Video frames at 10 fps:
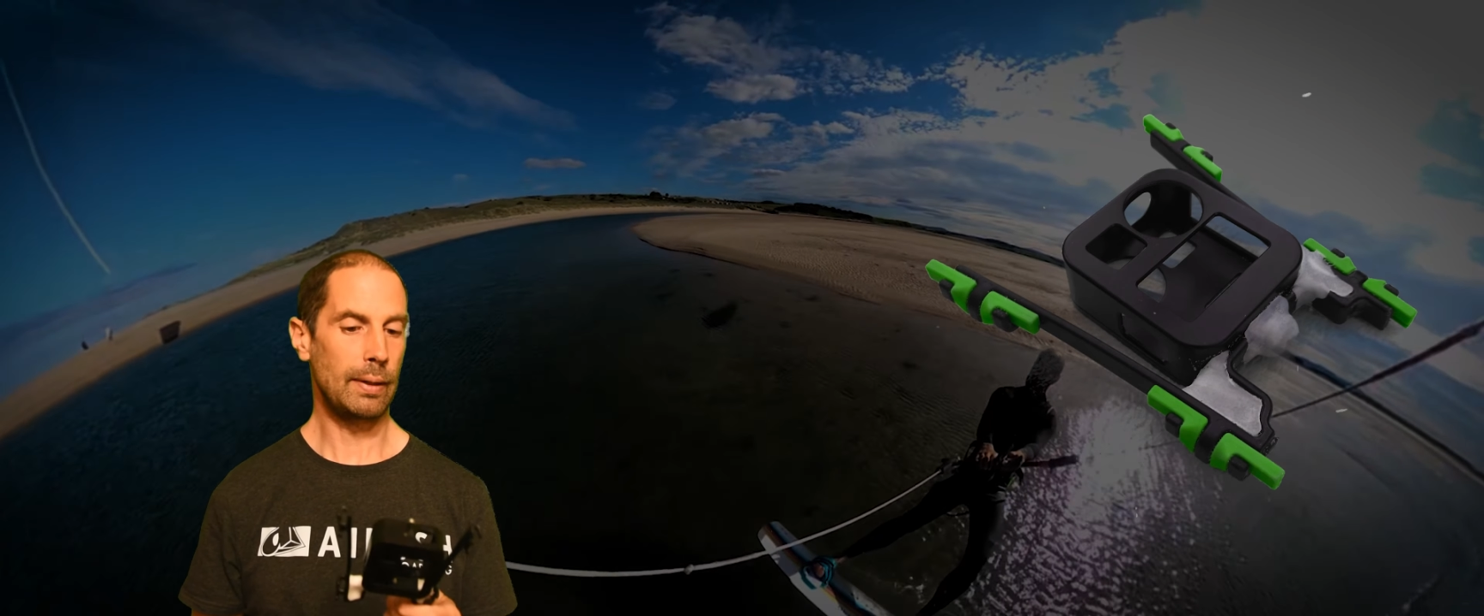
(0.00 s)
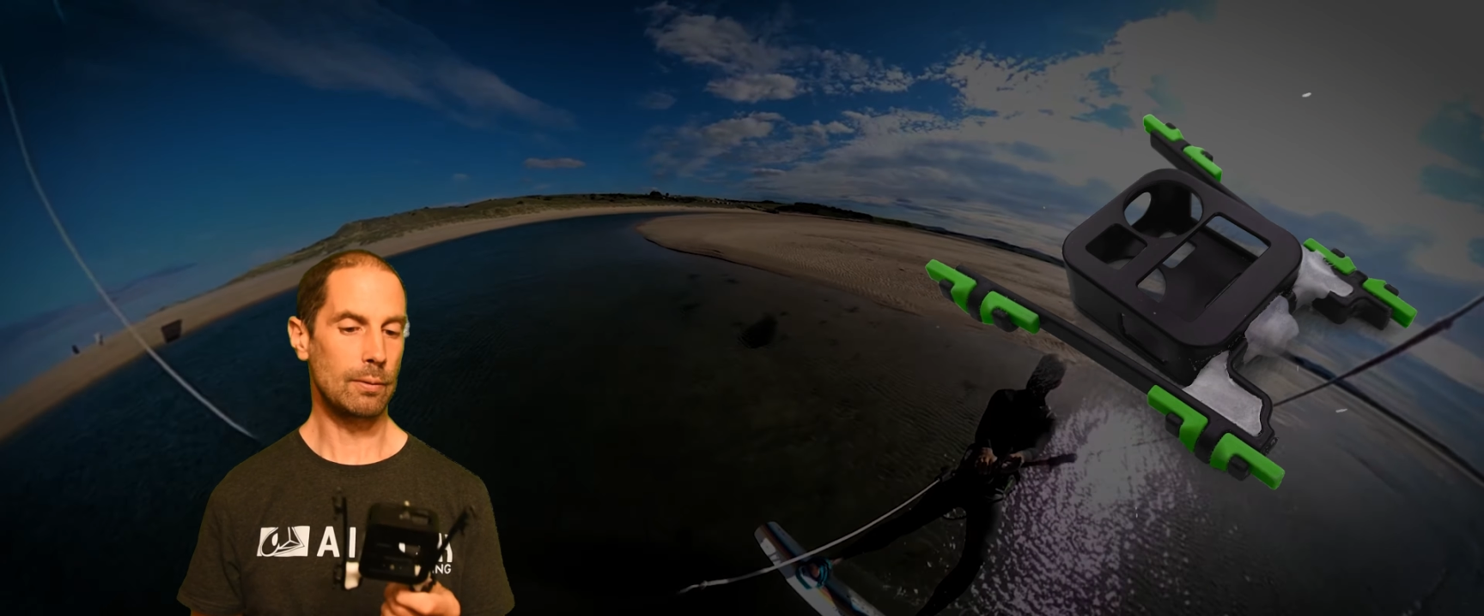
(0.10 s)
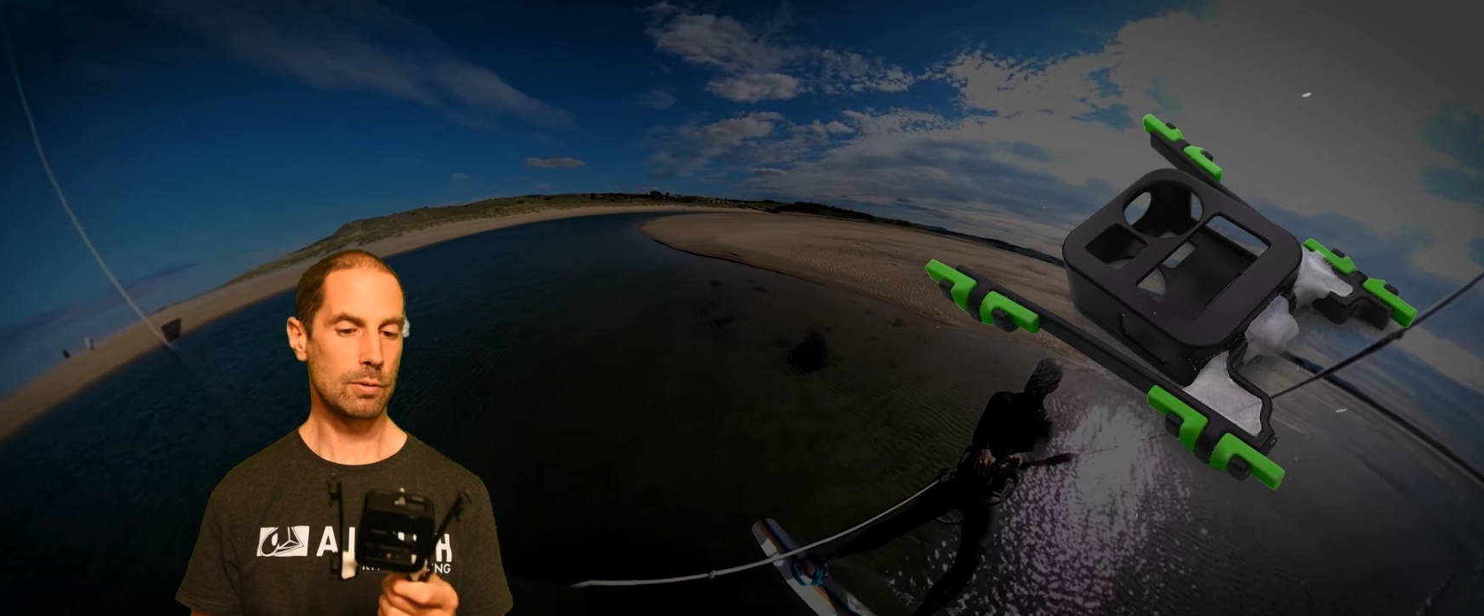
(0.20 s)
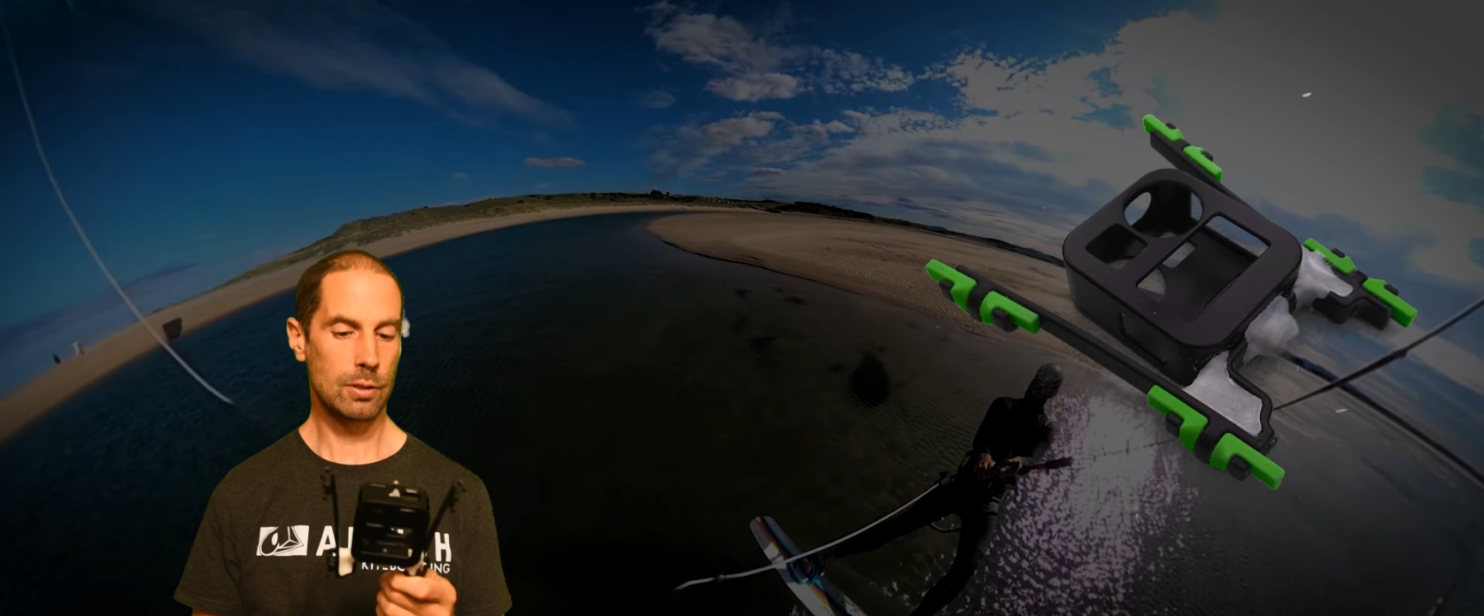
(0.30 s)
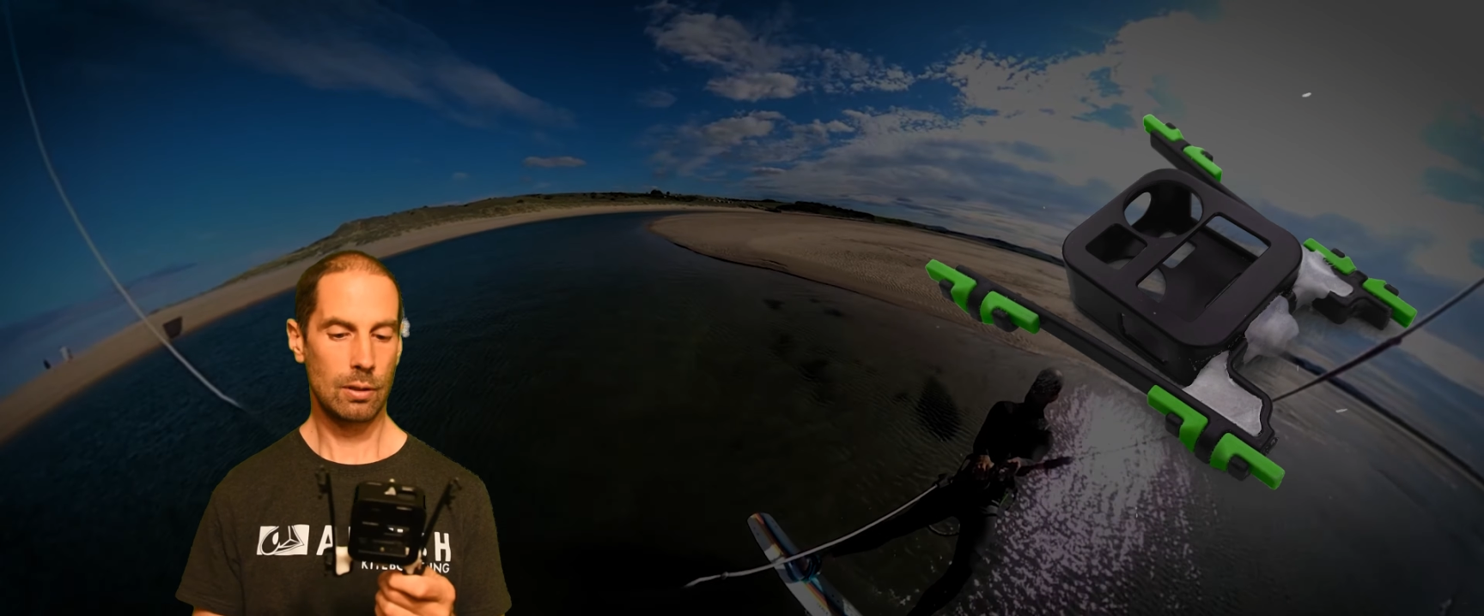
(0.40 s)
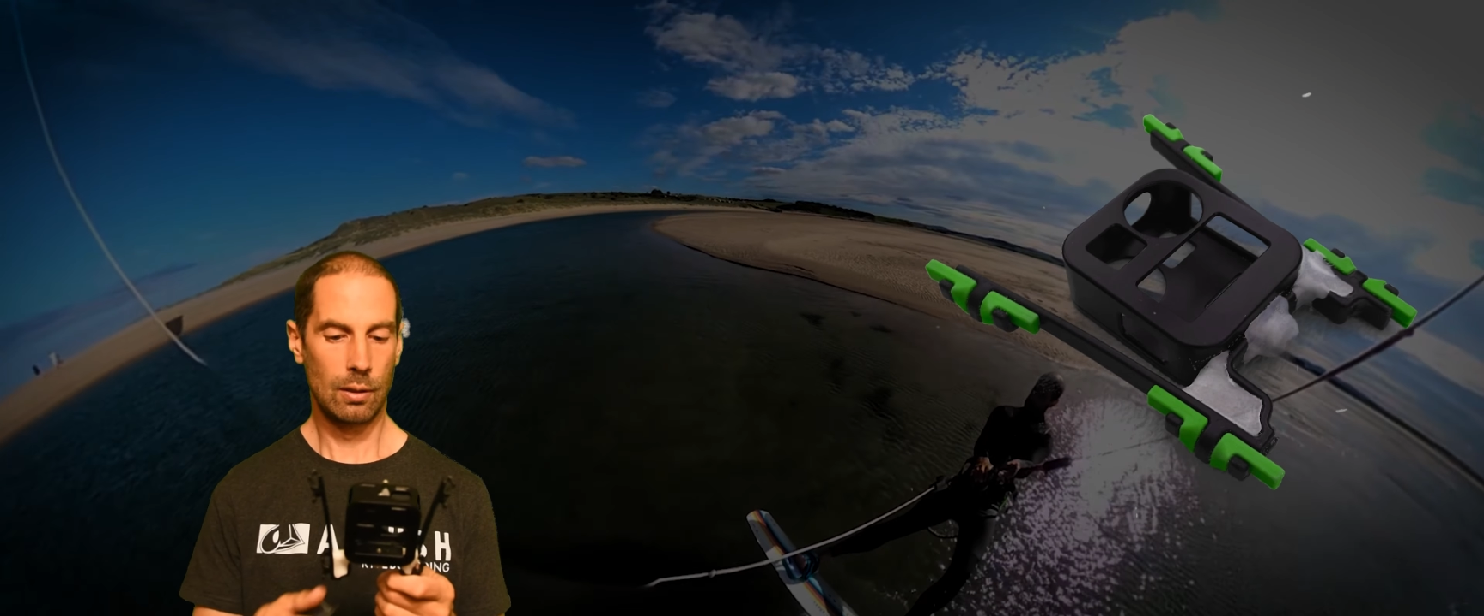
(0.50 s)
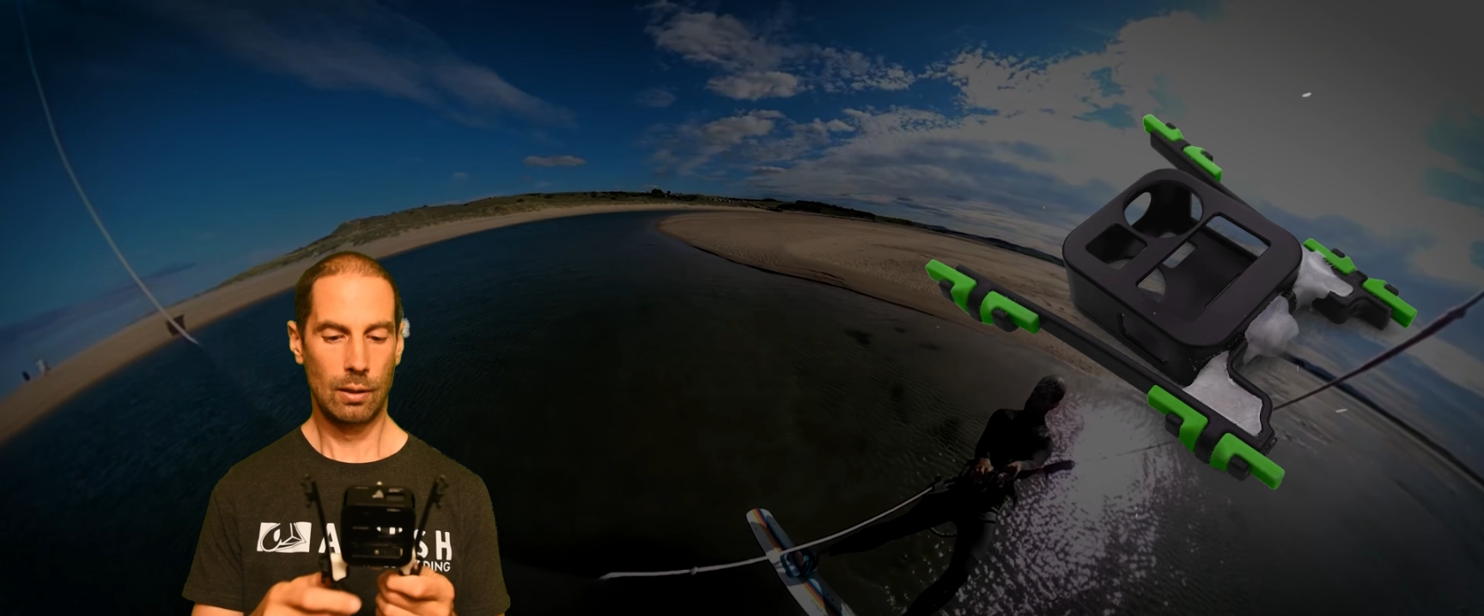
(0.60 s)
mount,